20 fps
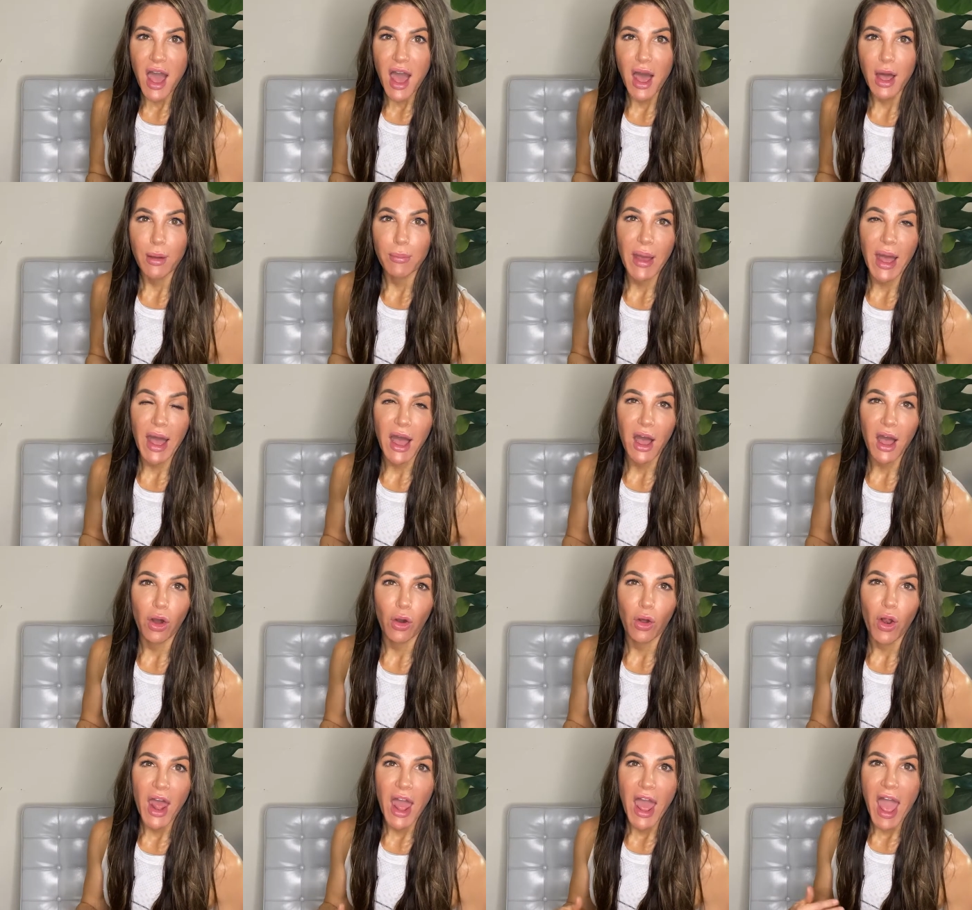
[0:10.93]

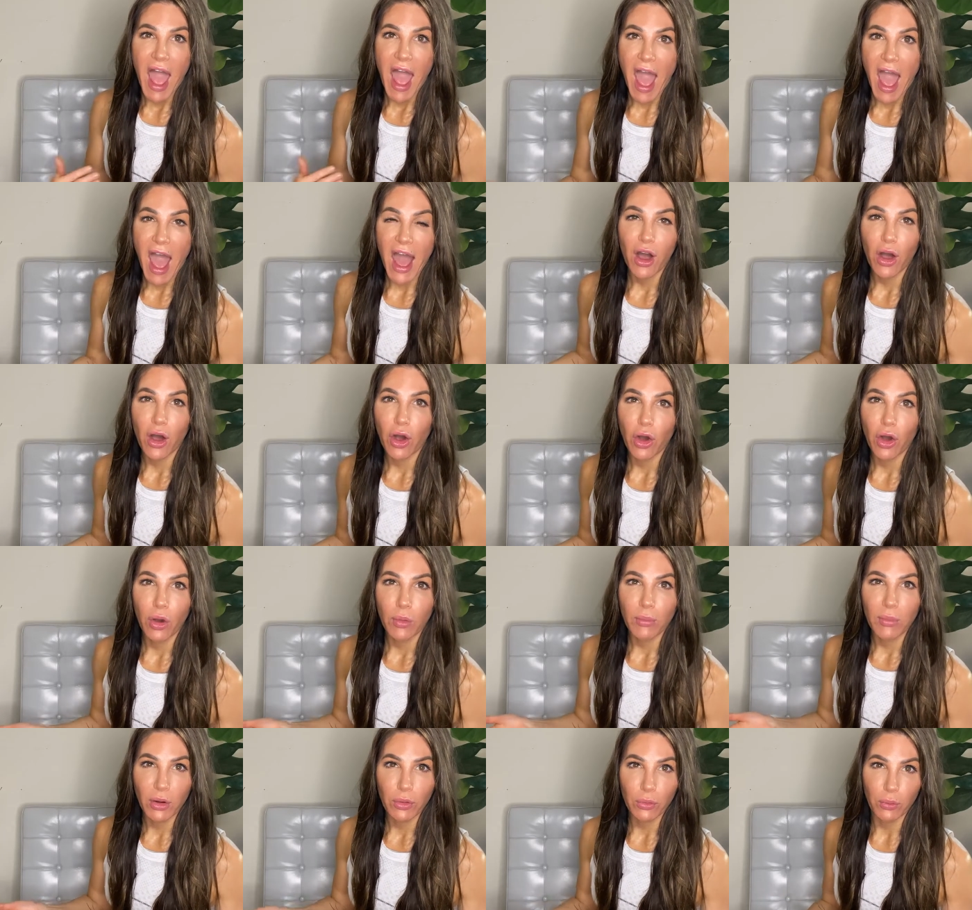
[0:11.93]
about at-home